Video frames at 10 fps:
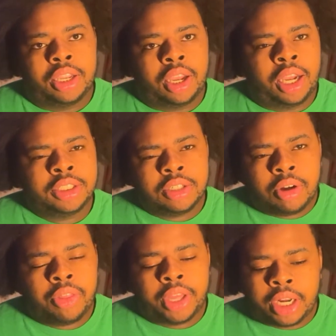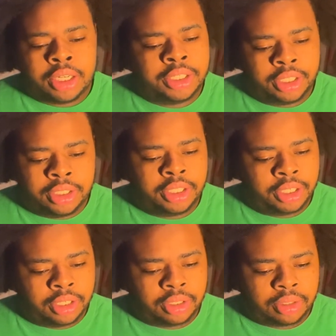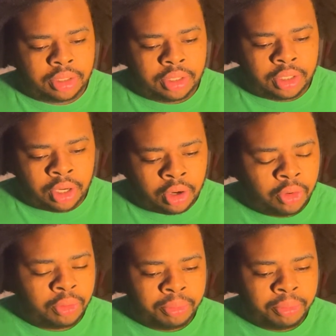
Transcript: did all that. I didn't get a comb.